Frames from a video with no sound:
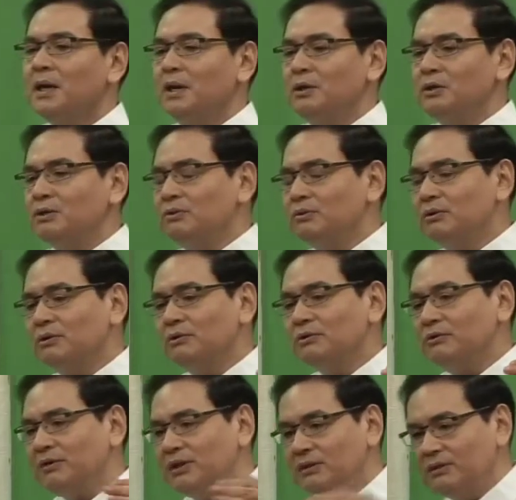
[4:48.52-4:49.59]
You go
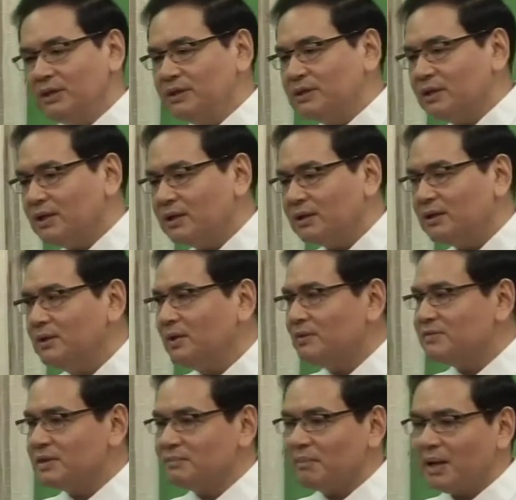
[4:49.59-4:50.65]
to Indonesia, you have
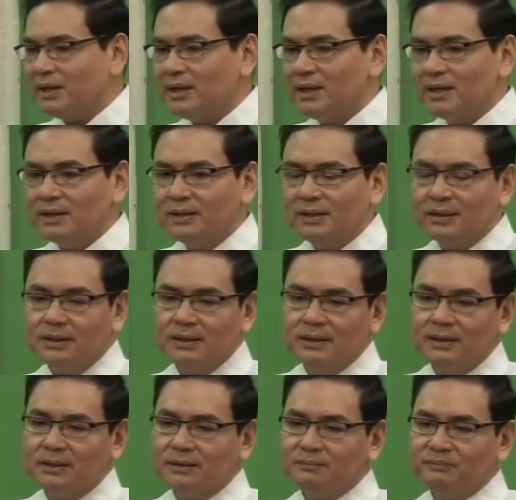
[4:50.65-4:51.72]
Sipadan
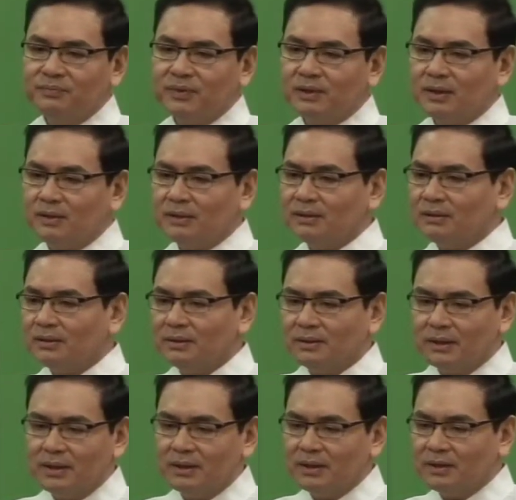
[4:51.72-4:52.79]

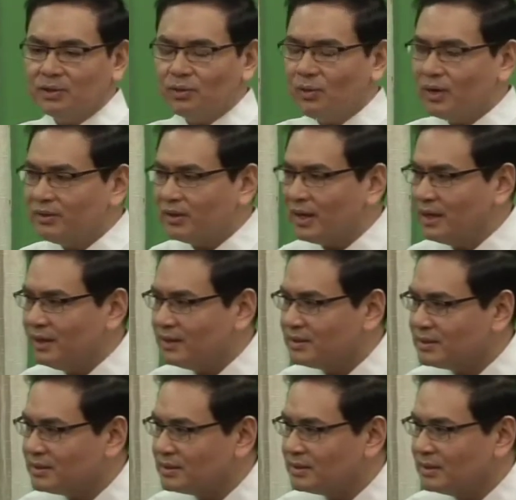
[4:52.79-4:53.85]
and two other
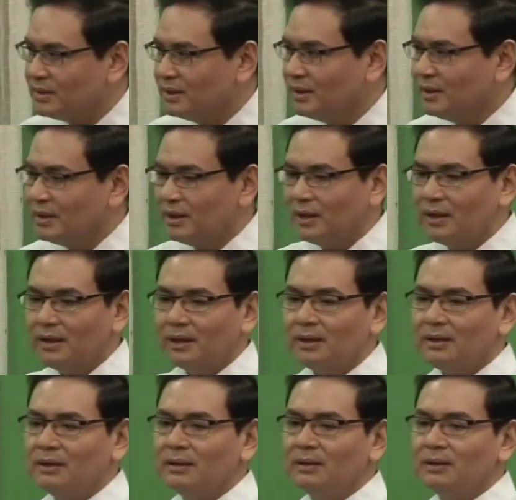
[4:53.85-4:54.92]
islands,
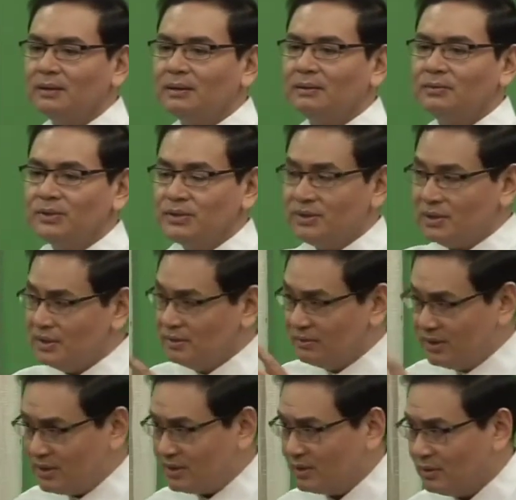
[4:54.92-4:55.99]
which is
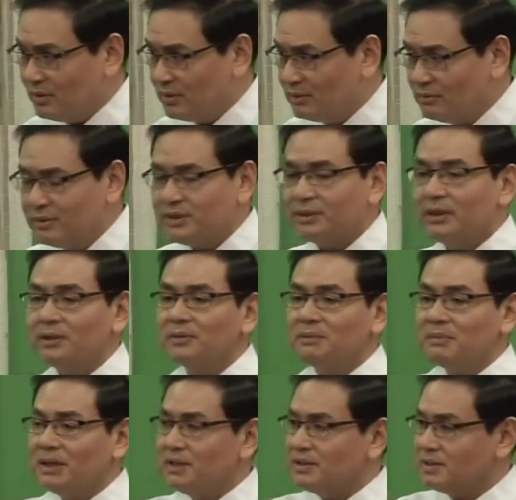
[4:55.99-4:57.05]
Indonesian-owned, which now the
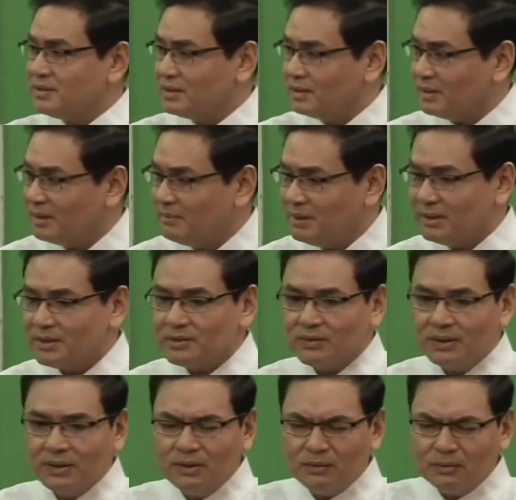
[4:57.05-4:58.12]
Malaysians are claiming. That's why
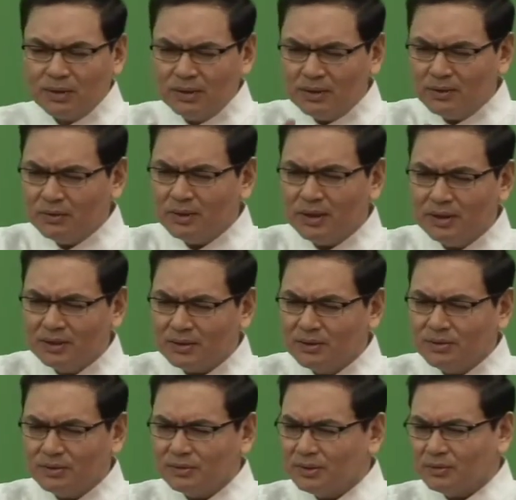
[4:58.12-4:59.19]
in 2009,
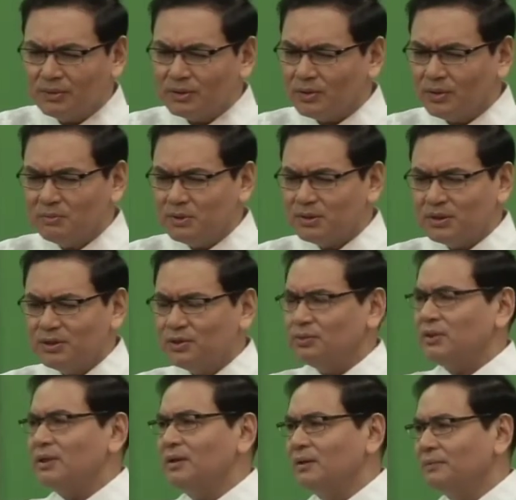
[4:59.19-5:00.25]
there was almost a
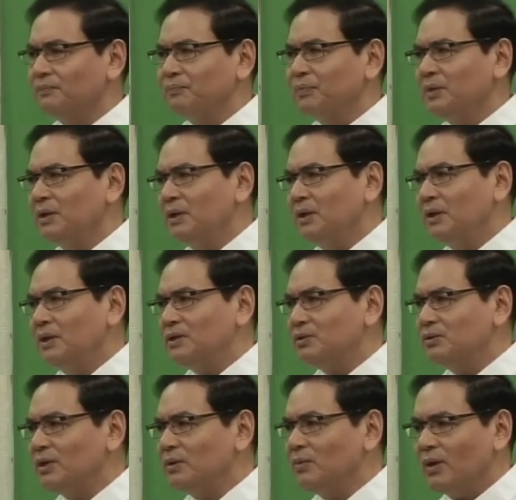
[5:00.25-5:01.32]
shooting
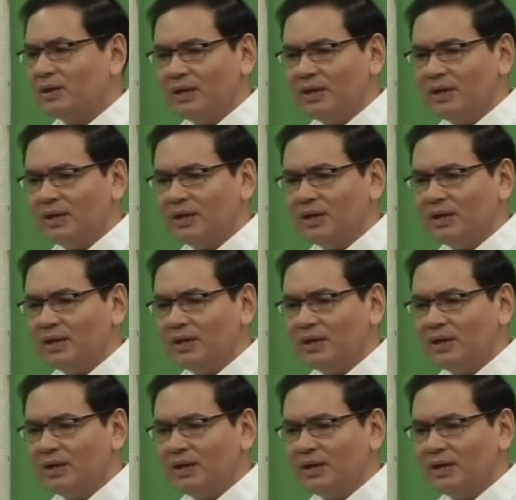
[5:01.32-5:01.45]
war,